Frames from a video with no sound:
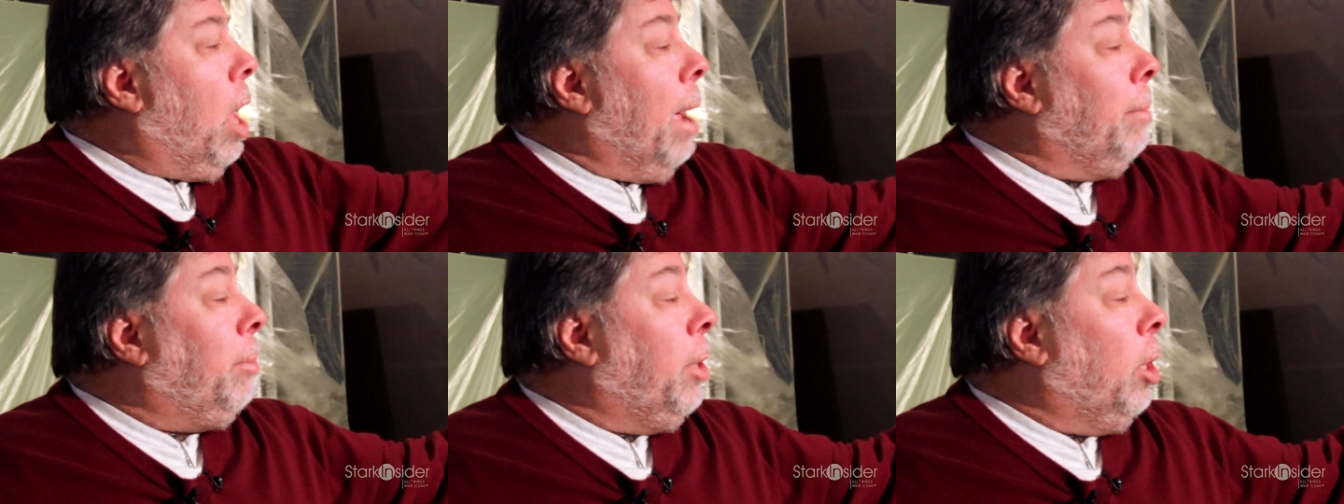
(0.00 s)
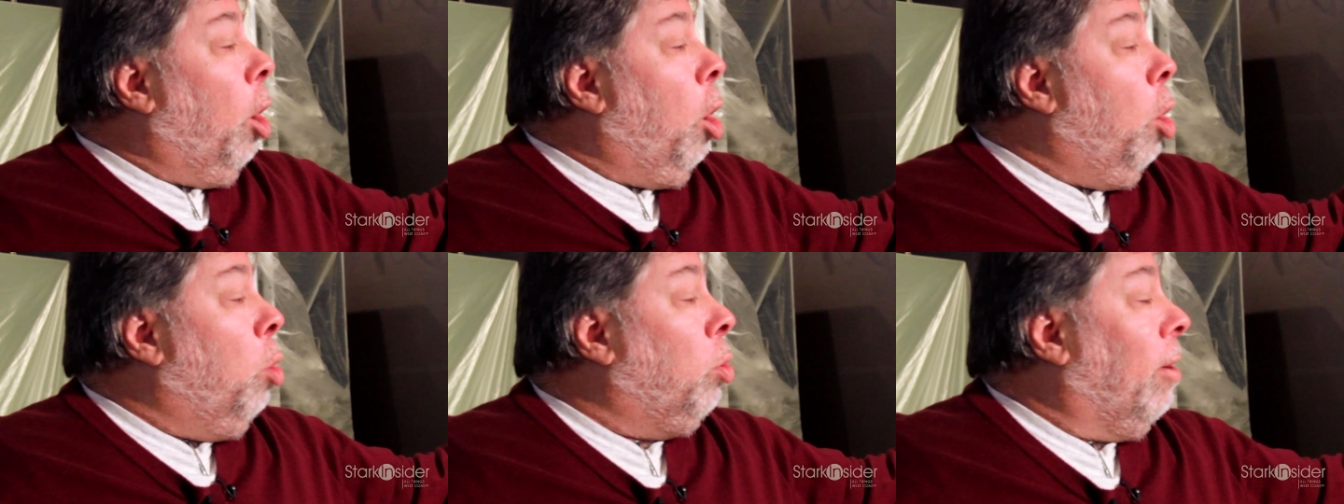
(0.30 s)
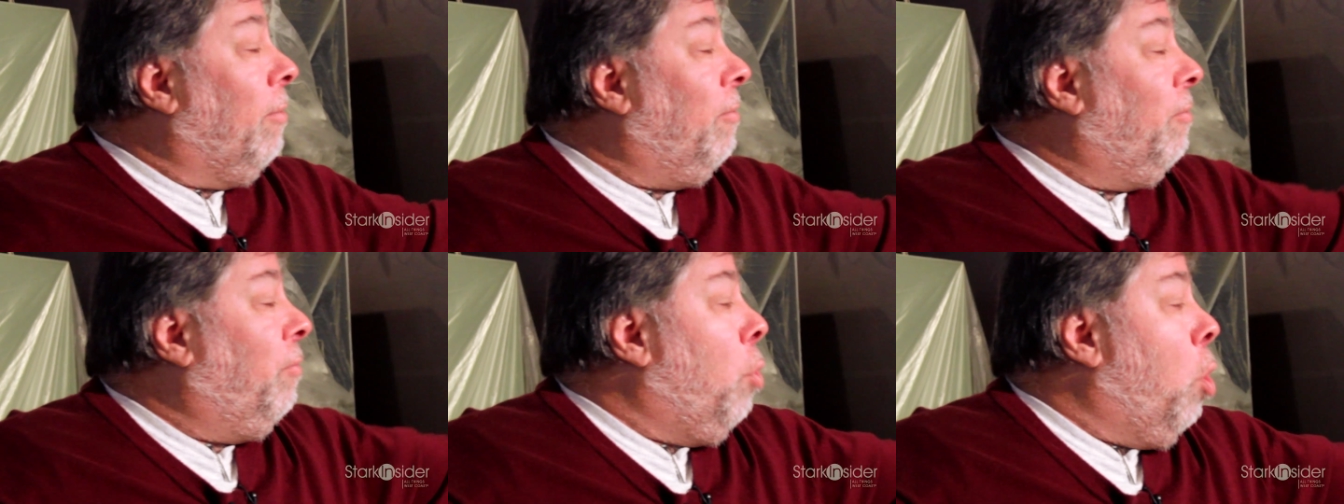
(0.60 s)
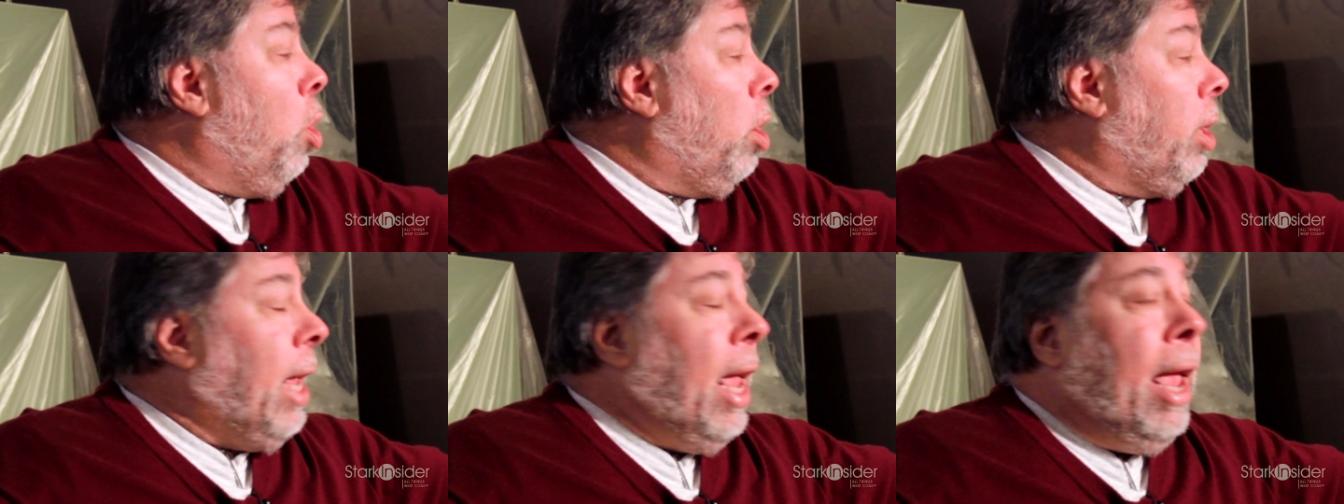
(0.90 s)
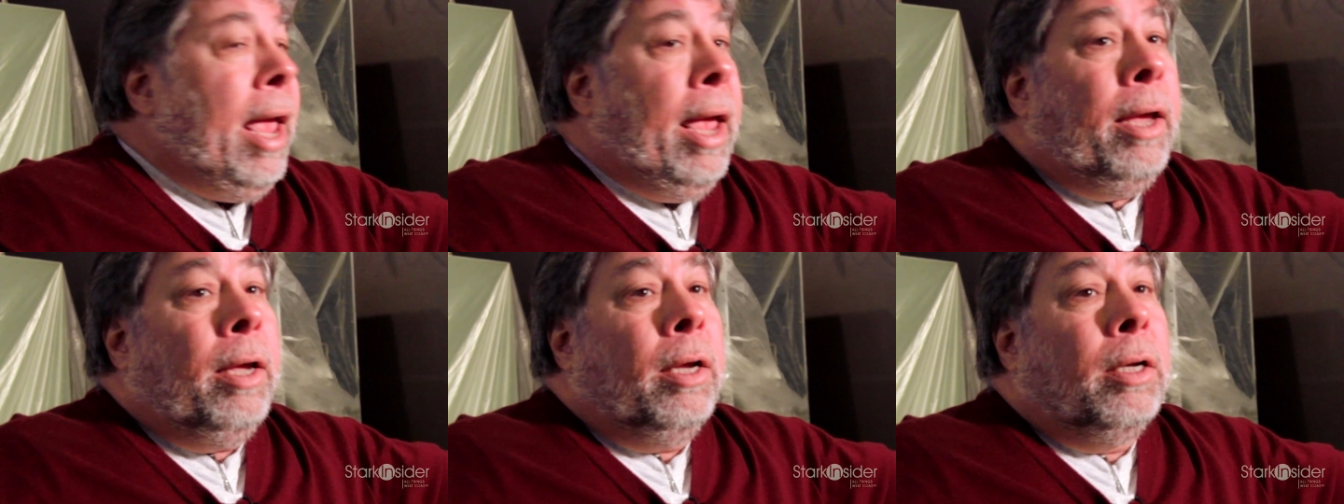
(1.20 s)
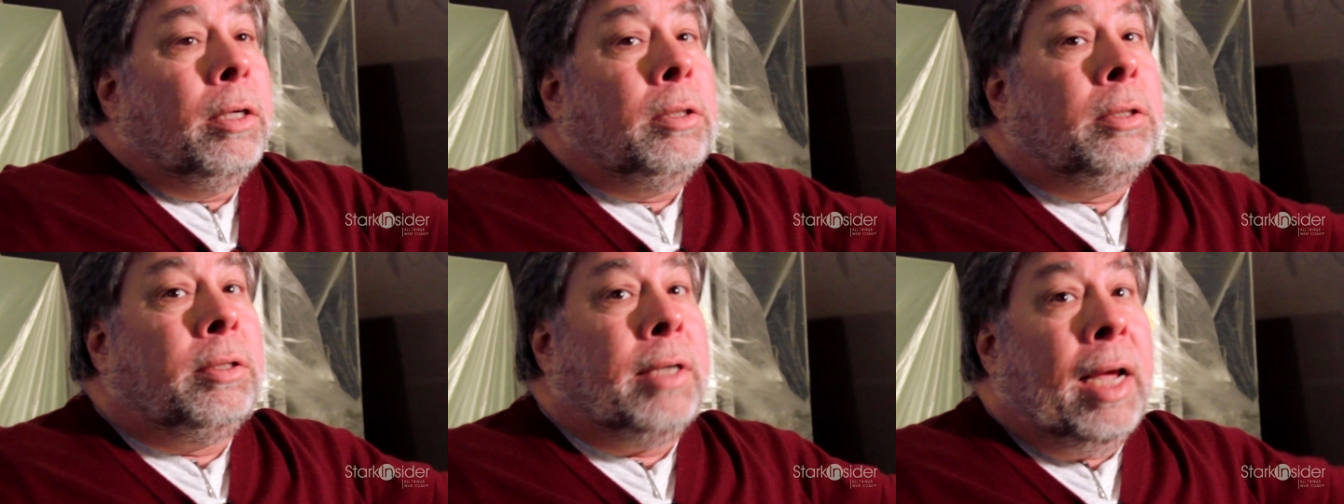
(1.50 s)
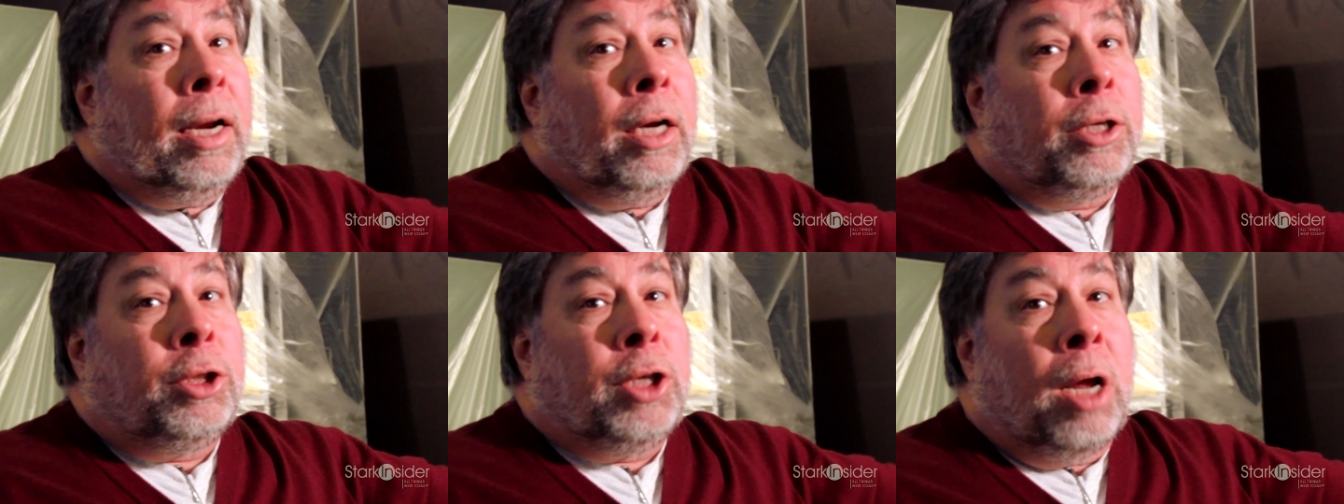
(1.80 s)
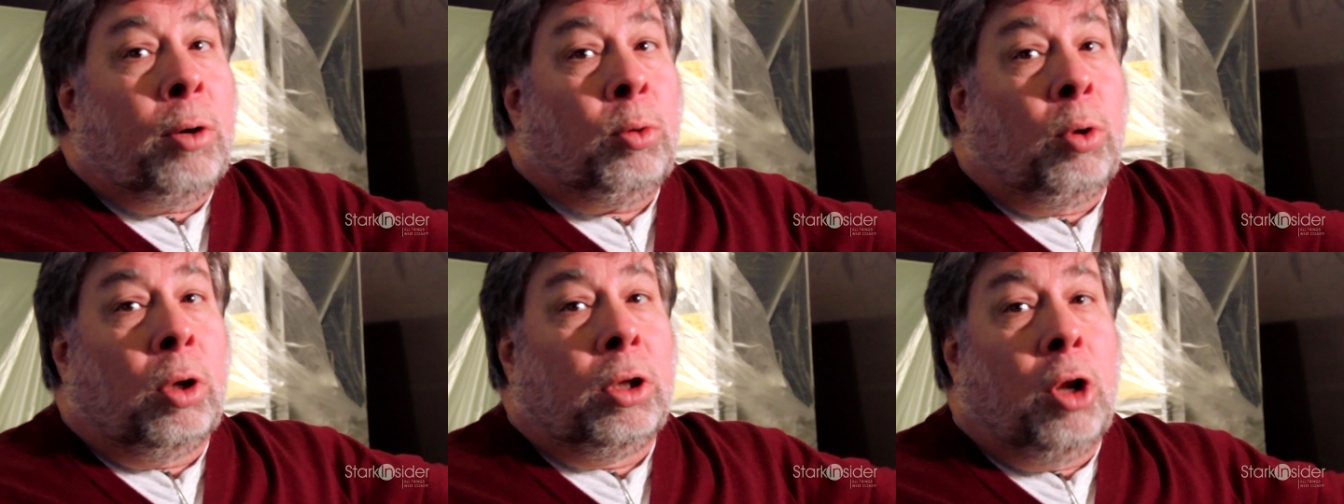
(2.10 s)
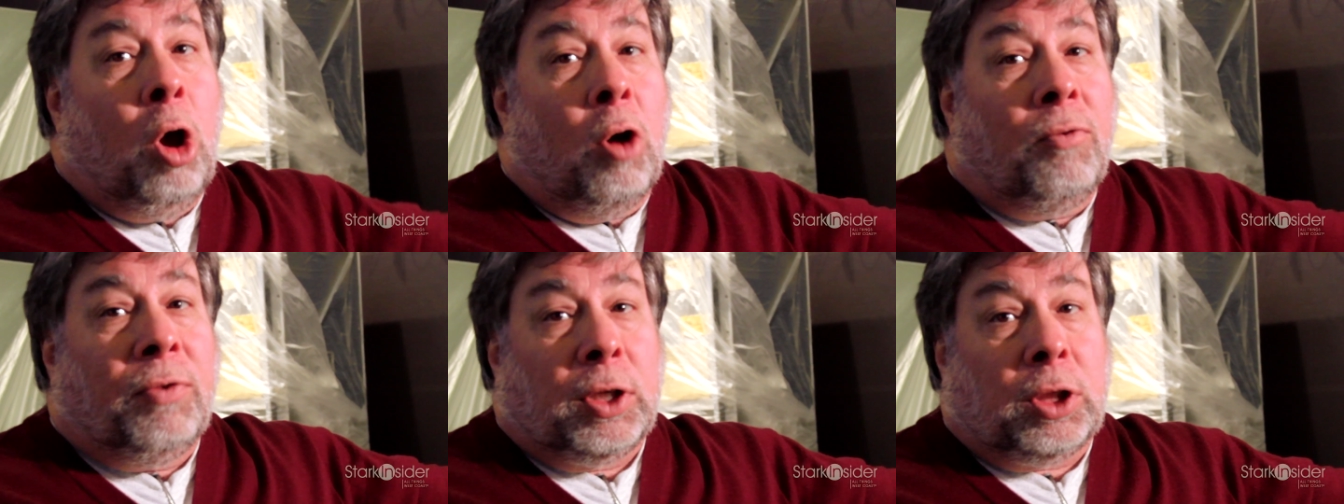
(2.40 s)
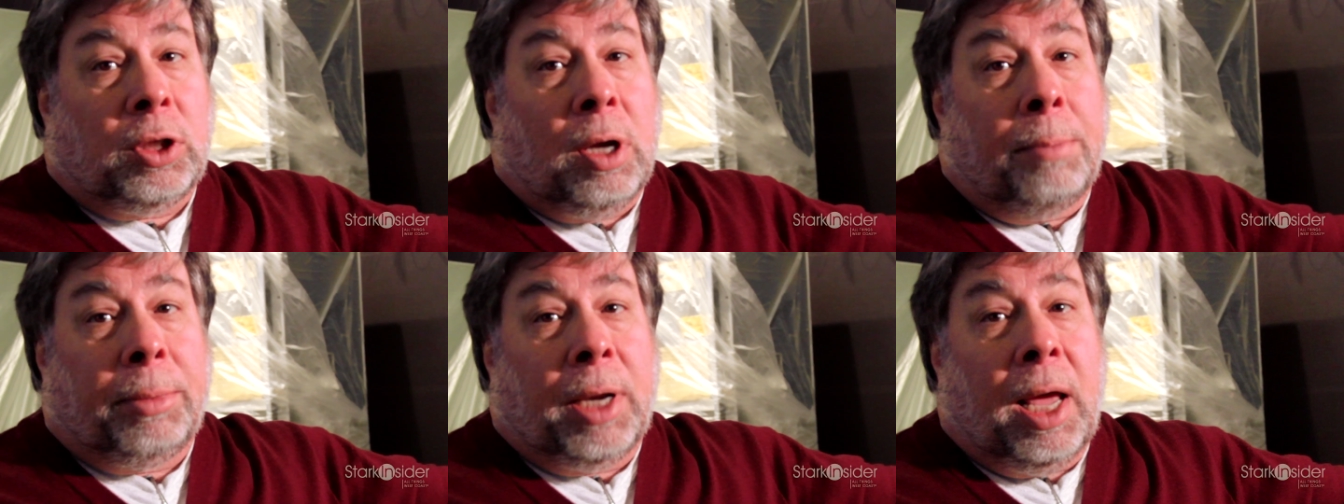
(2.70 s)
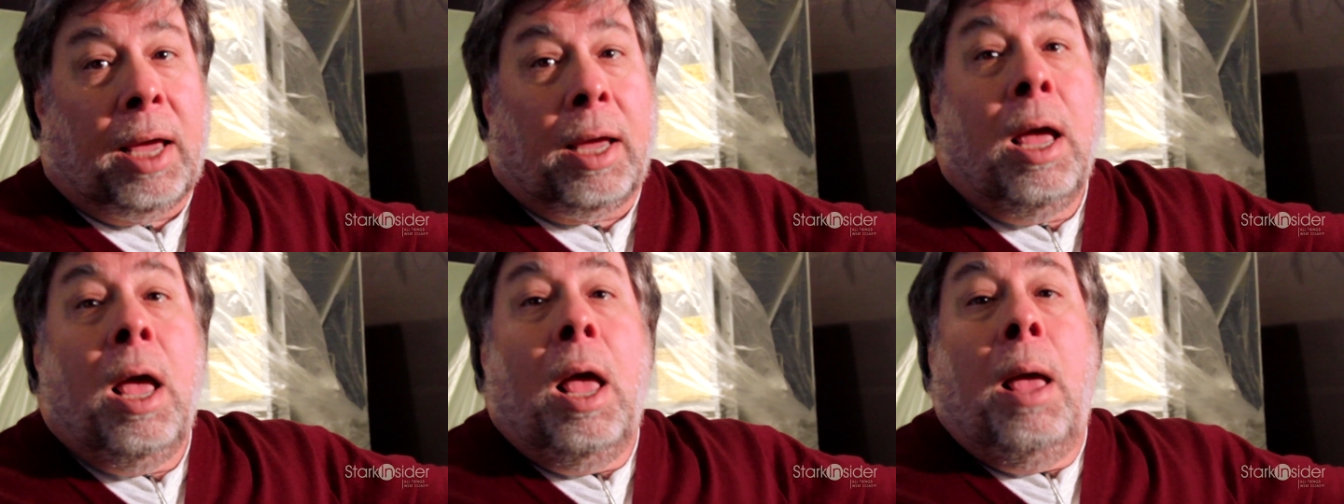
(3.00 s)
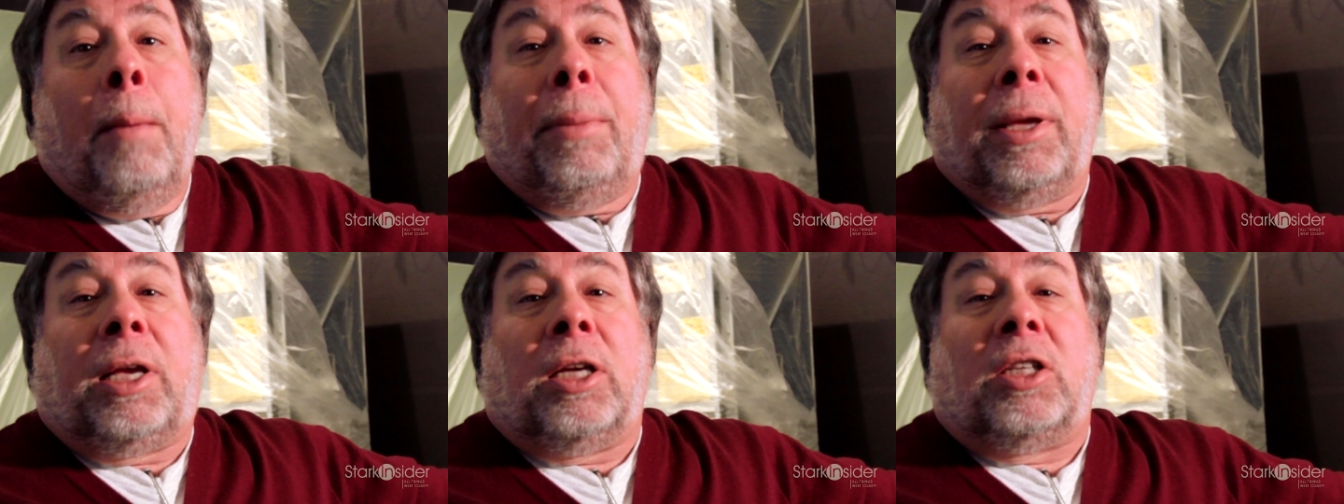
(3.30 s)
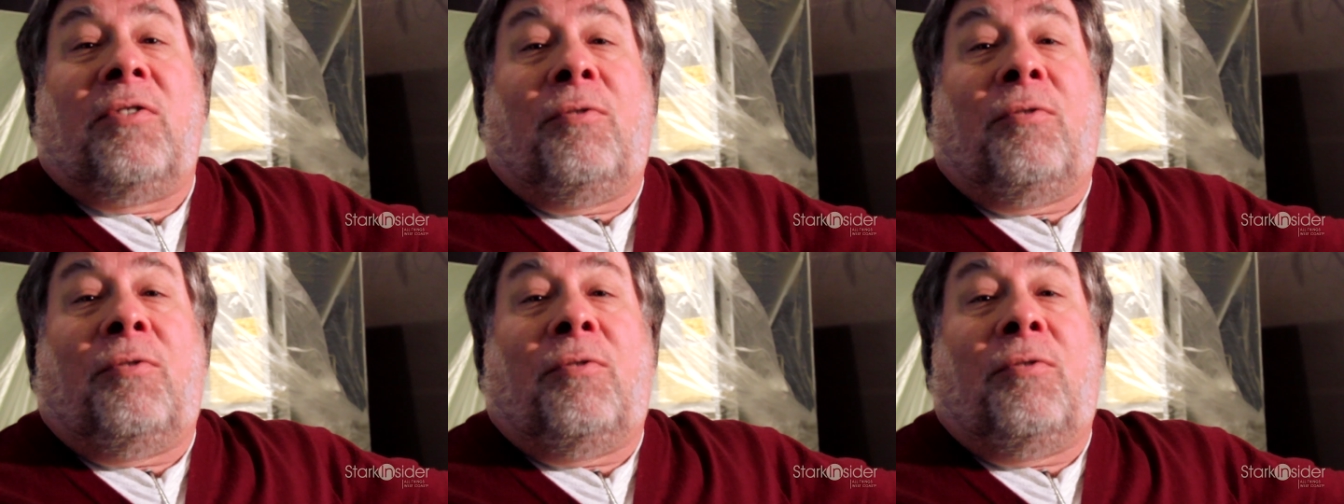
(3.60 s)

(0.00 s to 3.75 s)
I'm gonna own a 4K Data General Nova someday. Because